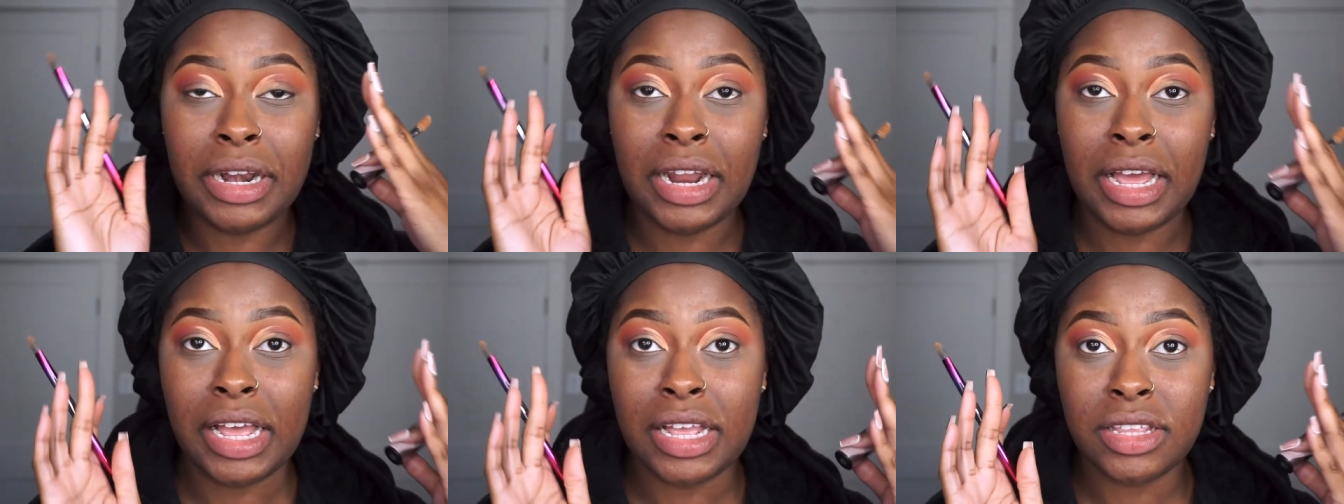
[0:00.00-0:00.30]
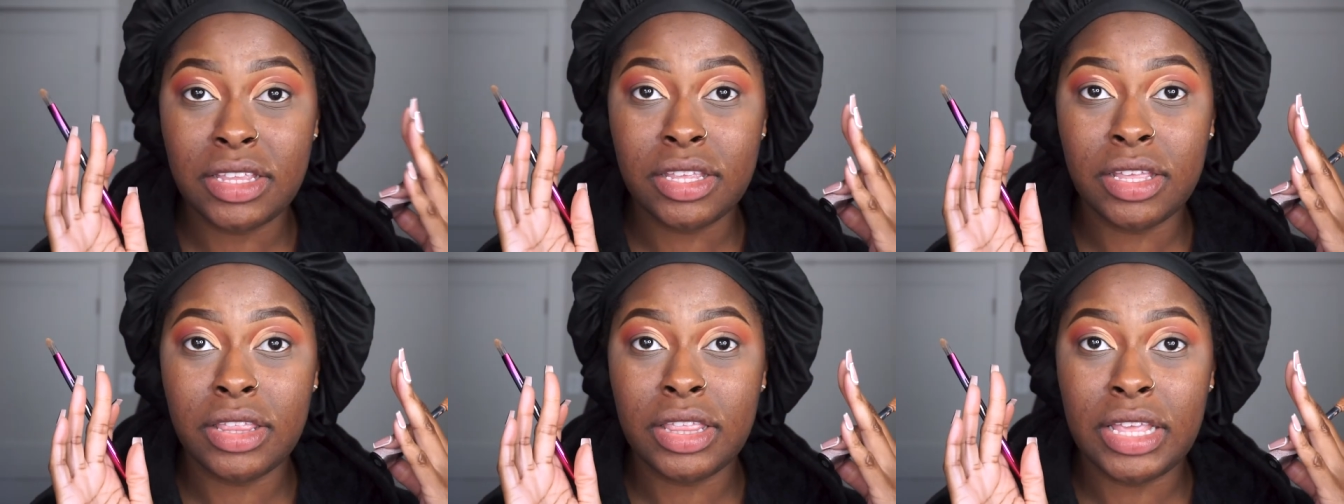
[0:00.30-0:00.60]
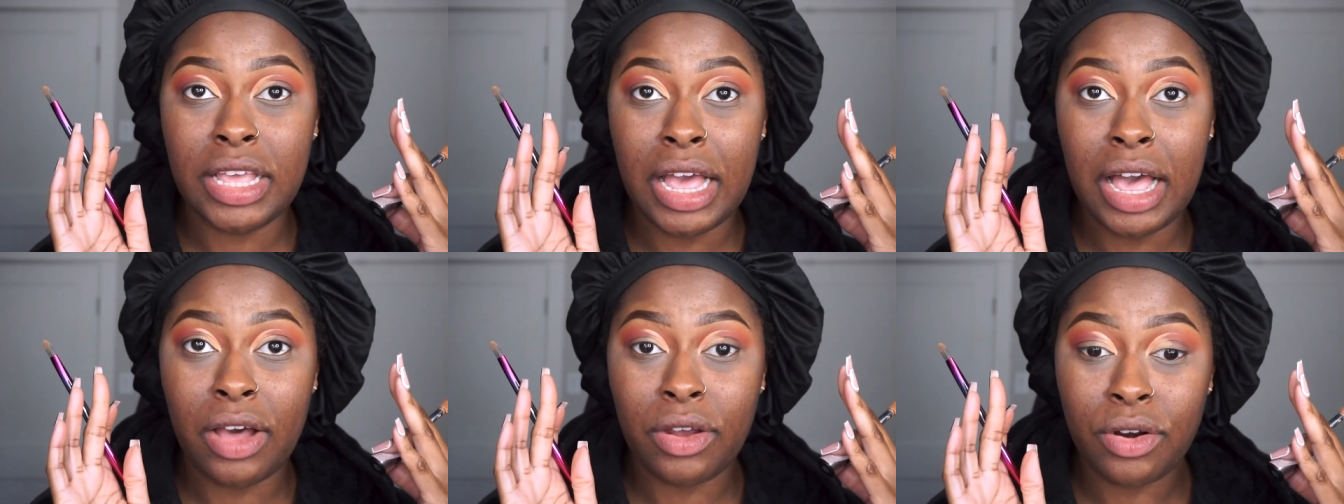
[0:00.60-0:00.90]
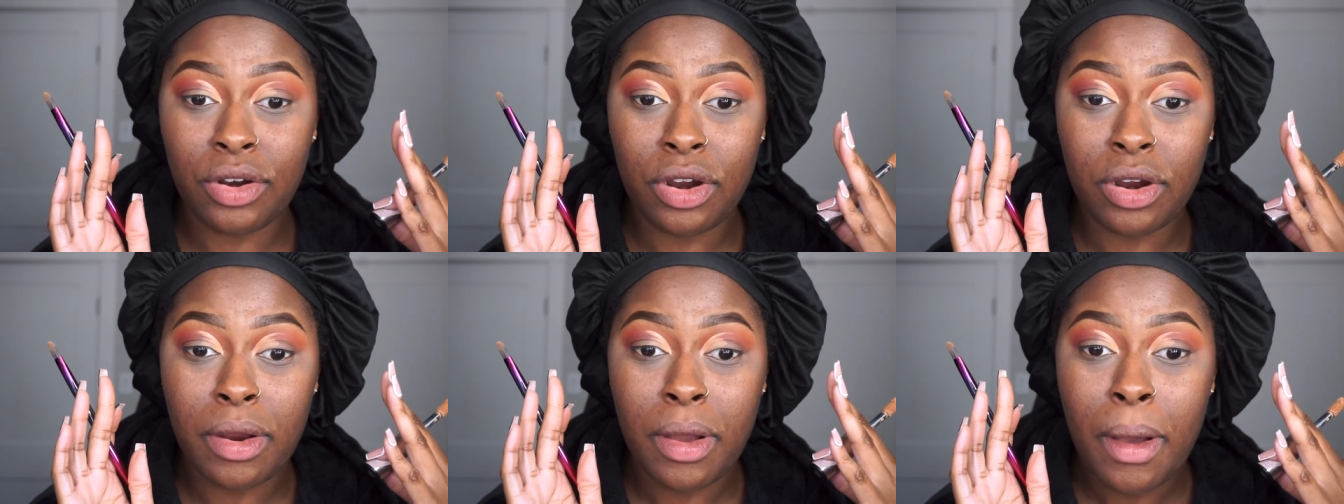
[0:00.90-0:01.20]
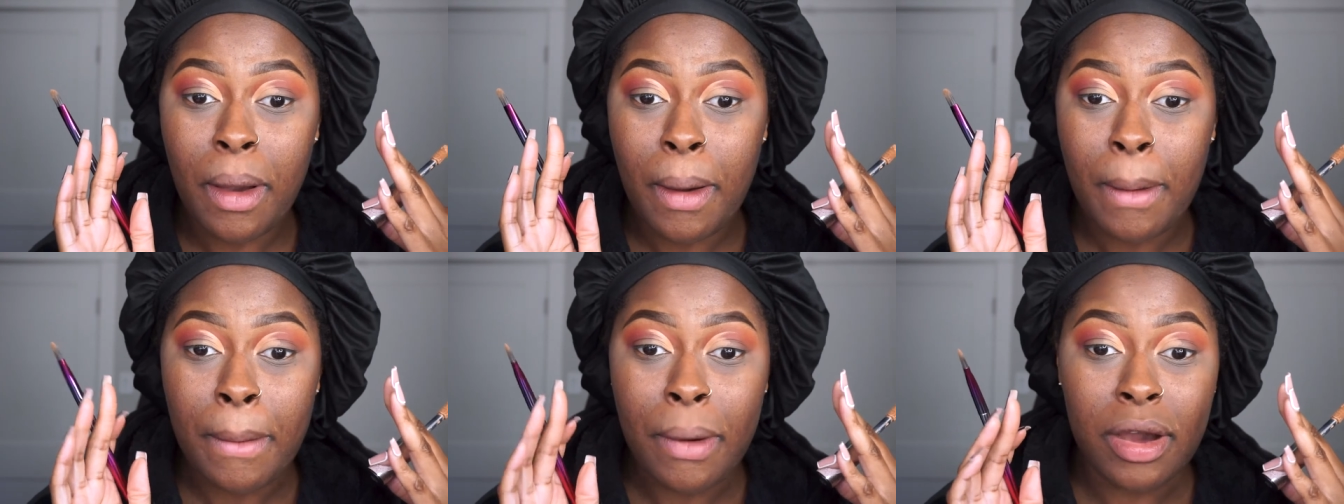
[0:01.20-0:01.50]
not to the outer
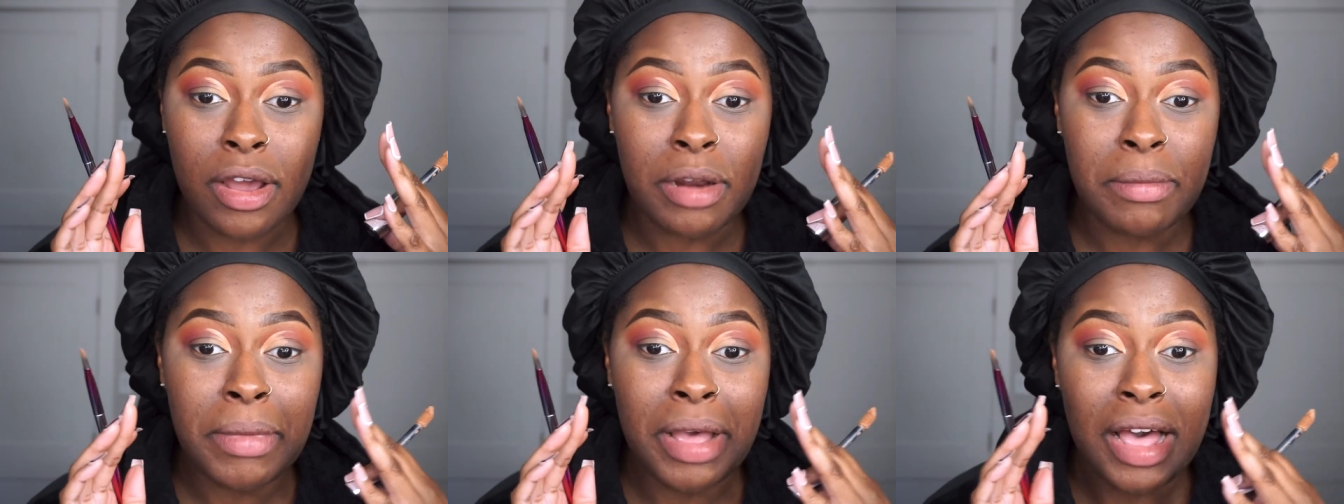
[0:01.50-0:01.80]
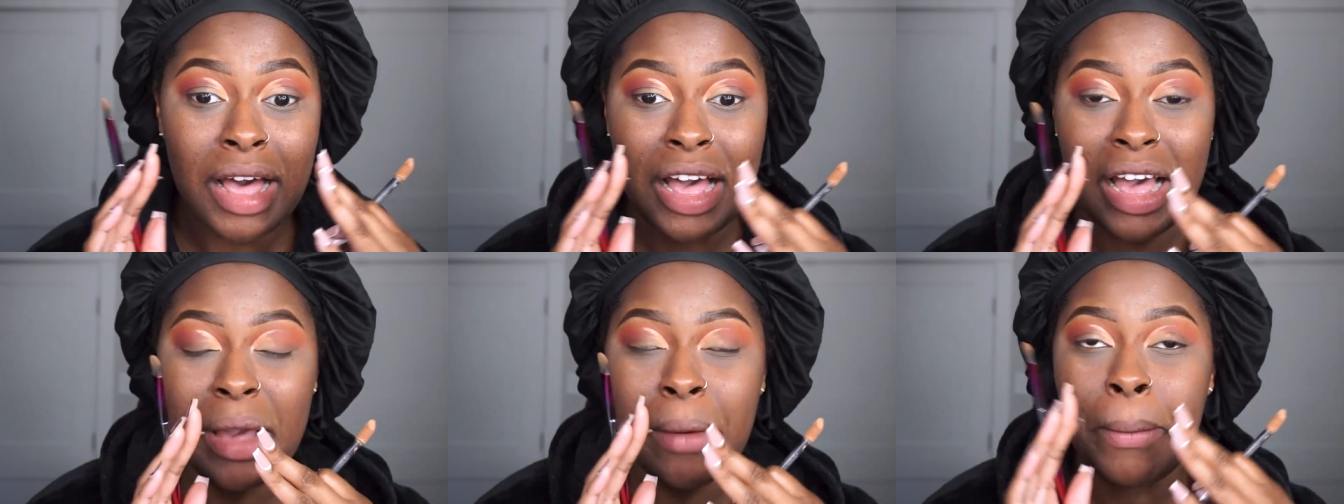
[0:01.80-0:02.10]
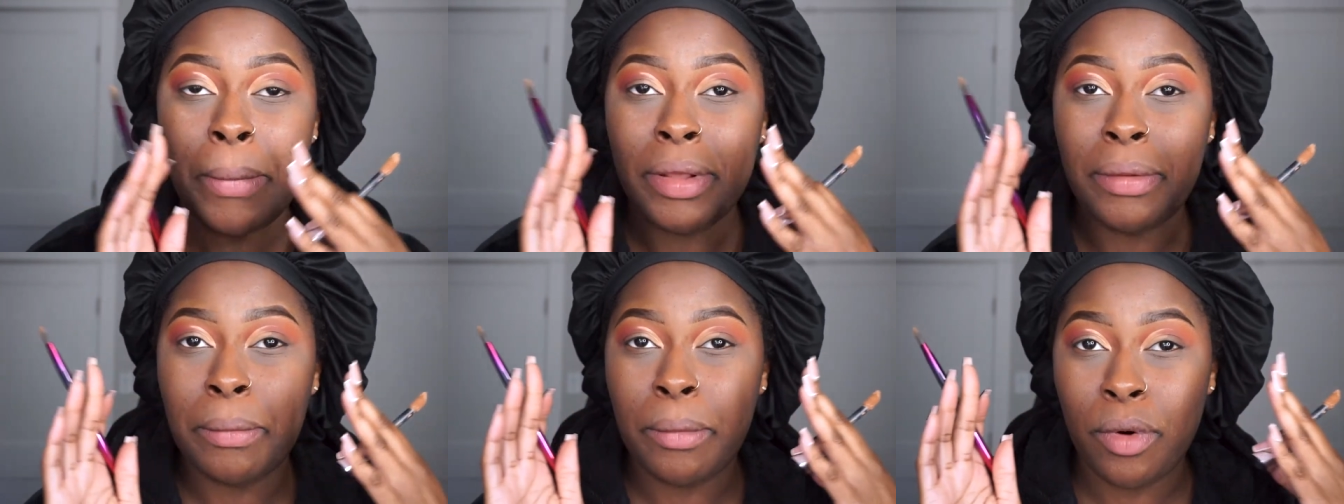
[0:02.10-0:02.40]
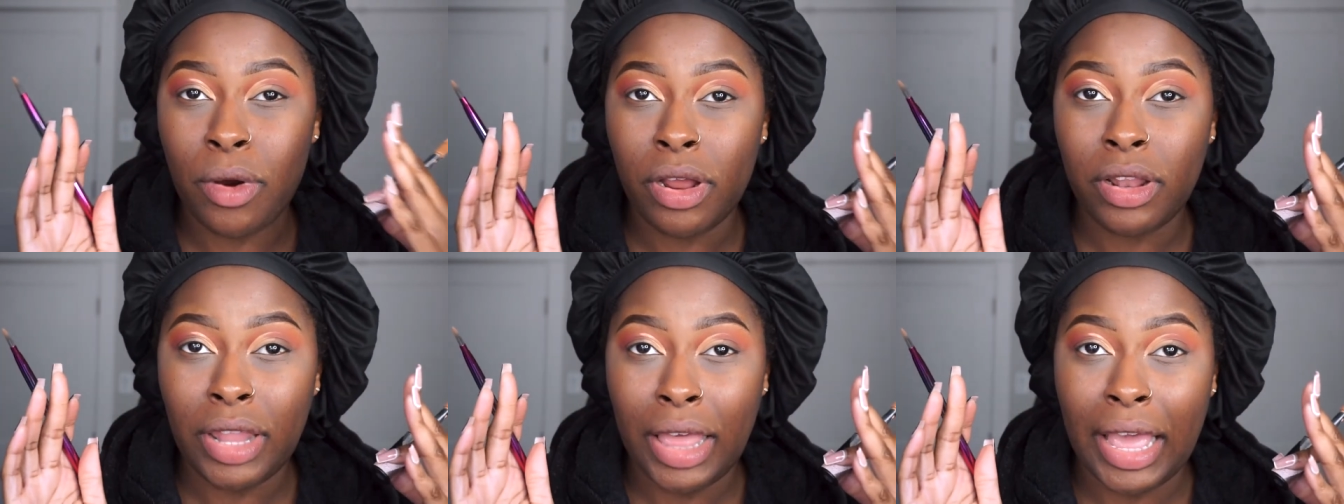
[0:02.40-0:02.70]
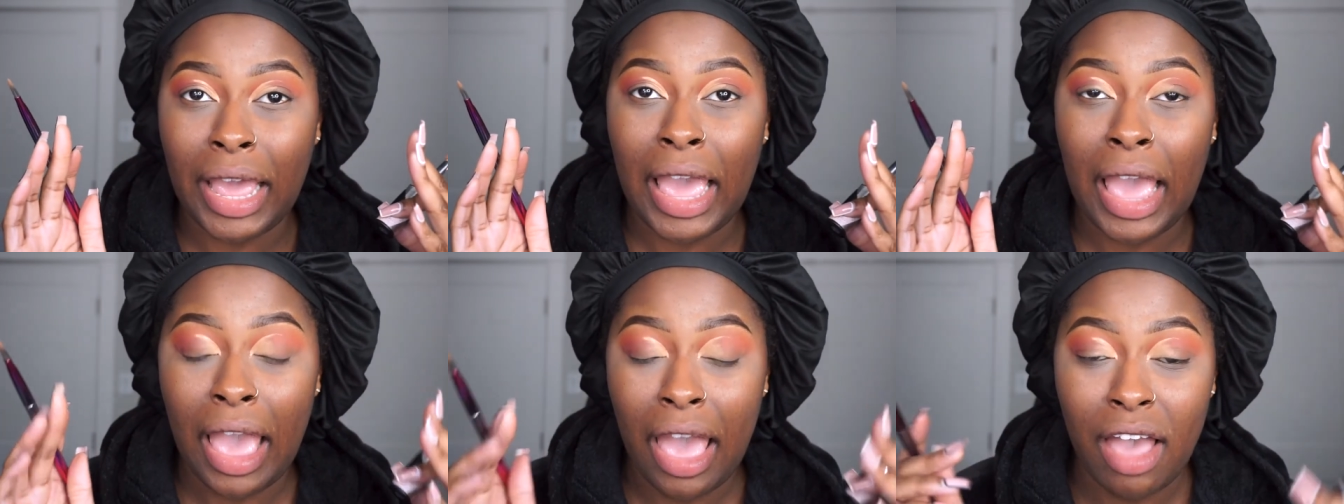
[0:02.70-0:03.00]
part of my eye, but more
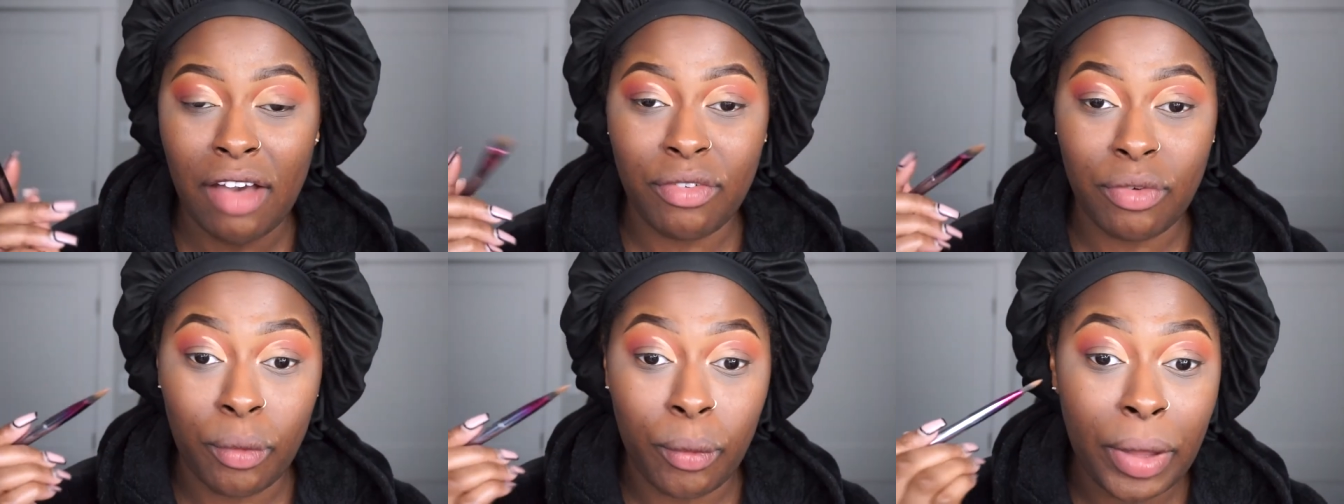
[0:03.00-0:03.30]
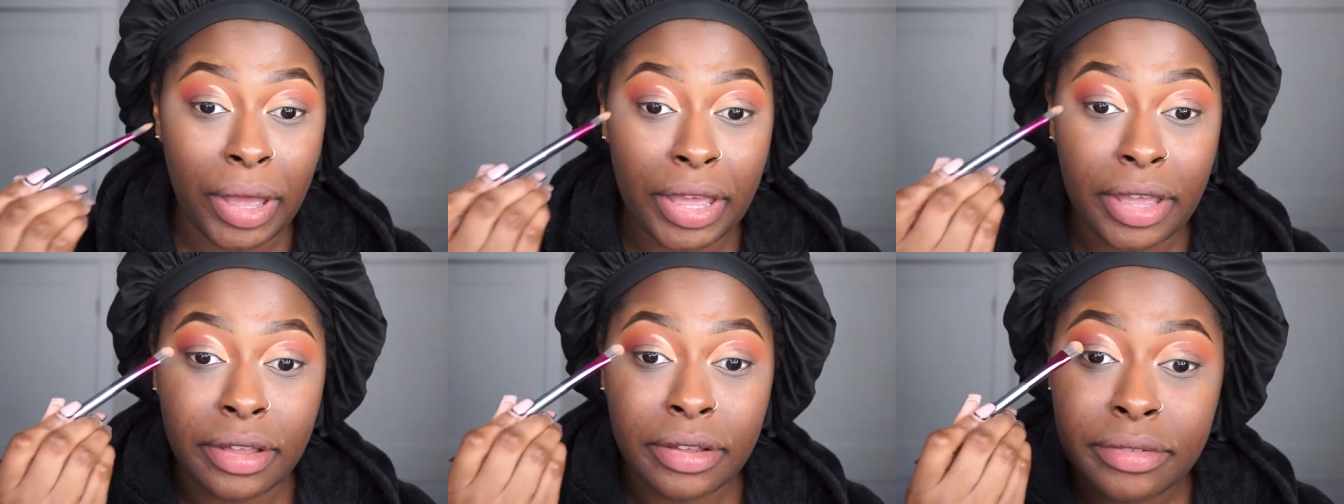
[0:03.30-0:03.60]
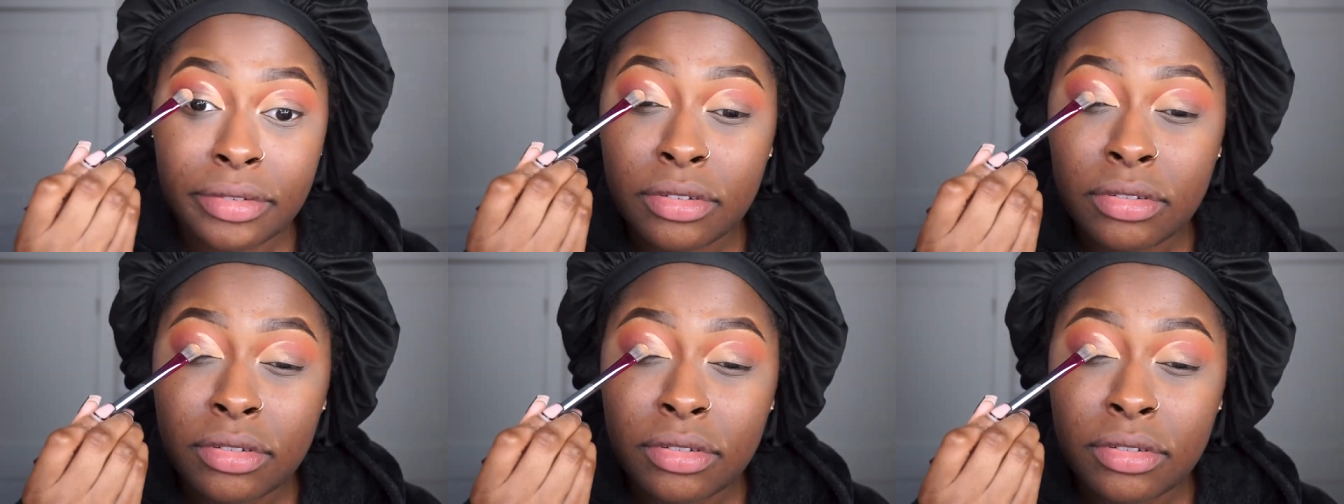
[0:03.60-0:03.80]
like halfway.